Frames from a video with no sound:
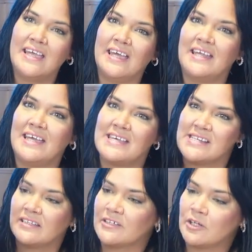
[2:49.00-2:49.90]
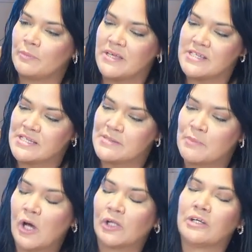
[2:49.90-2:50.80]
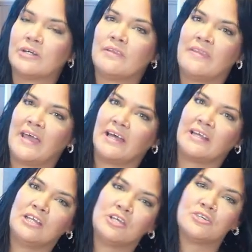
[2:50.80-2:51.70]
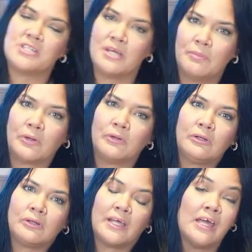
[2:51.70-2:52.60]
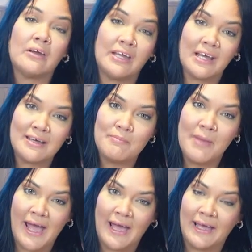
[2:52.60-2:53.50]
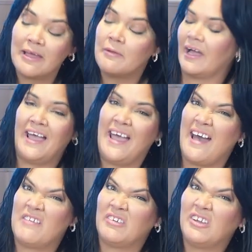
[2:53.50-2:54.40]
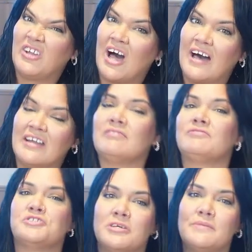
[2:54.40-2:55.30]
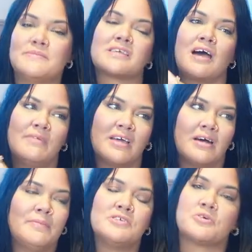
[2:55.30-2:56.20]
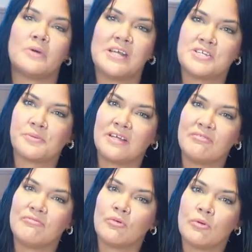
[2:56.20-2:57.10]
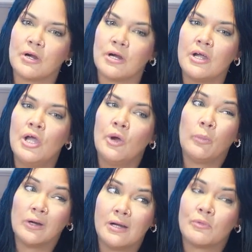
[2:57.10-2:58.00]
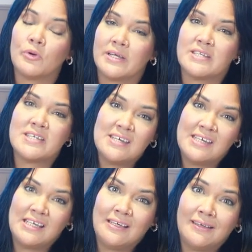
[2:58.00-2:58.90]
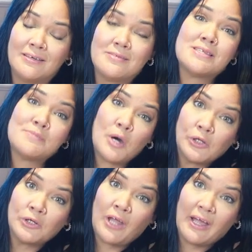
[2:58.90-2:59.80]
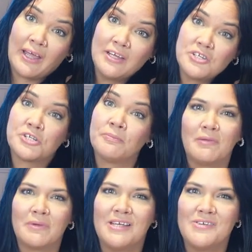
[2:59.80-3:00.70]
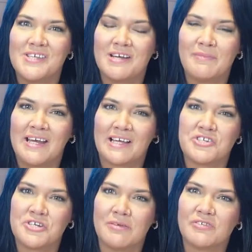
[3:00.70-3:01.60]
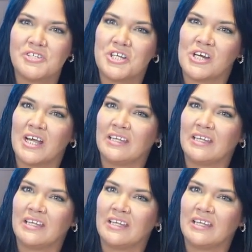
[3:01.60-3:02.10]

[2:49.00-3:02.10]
it is a little bit smaller than your typical carry-on bag. I have a lot of trips coming up in 2024 where I'm going to need smaller luggage. I'm gonna use it on my next trip for sure. I